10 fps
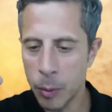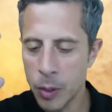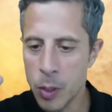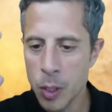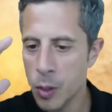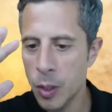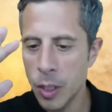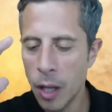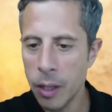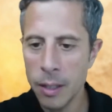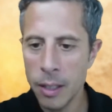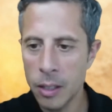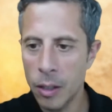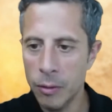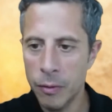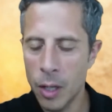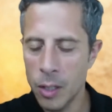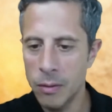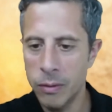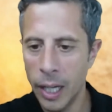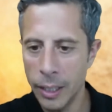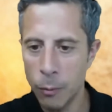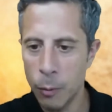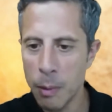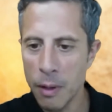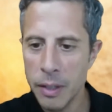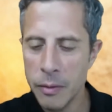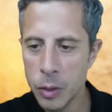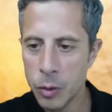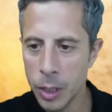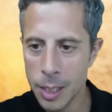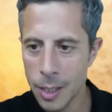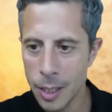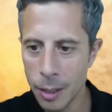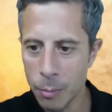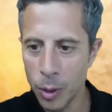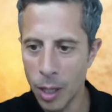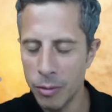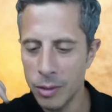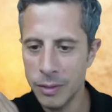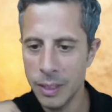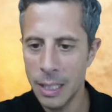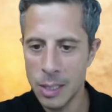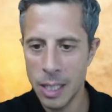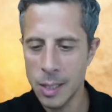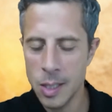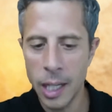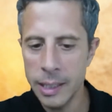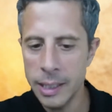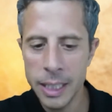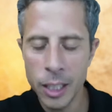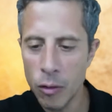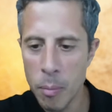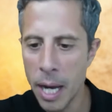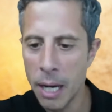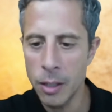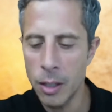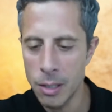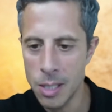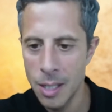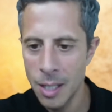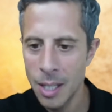there's just nothing that can't falsify it. And one of my favorite tricks that they pull off in Fiat science is the idea of a paradox.